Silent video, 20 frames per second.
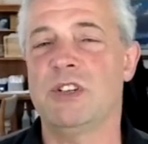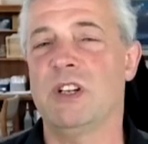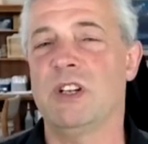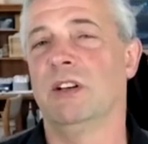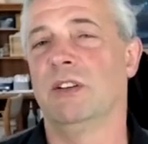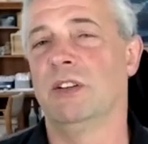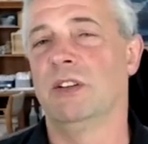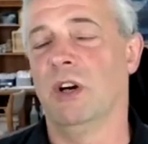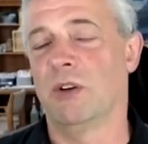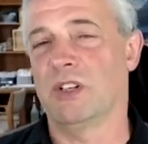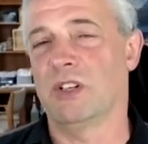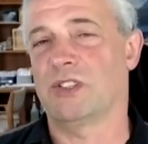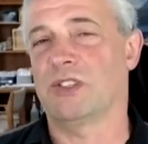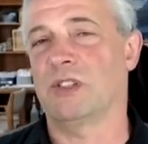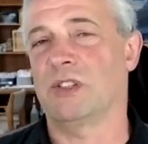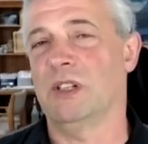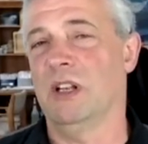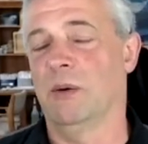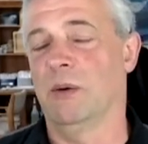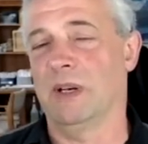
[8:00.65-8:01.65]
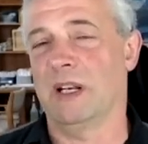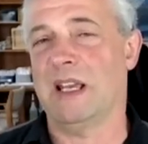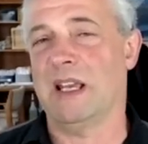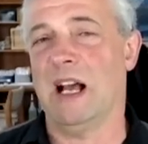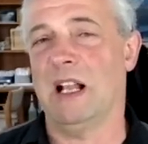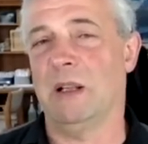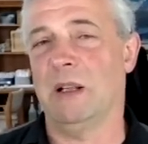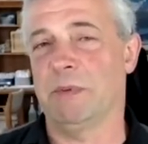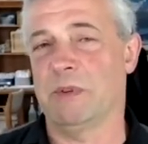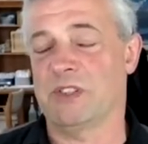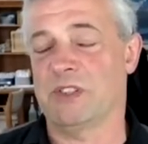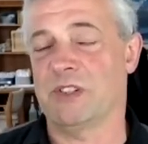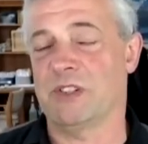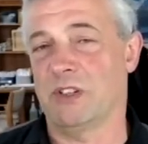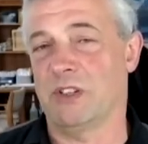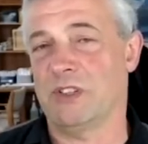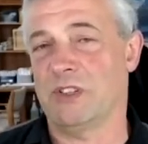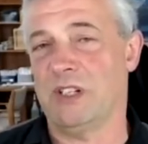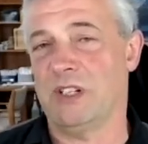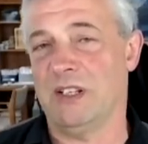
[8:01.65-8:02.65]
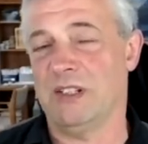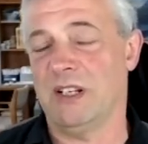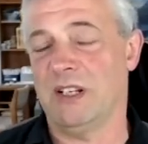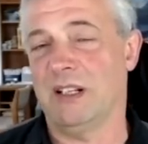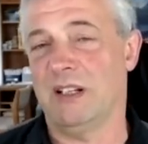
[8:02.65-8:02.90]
you'll notice, when a caliper starts seizing,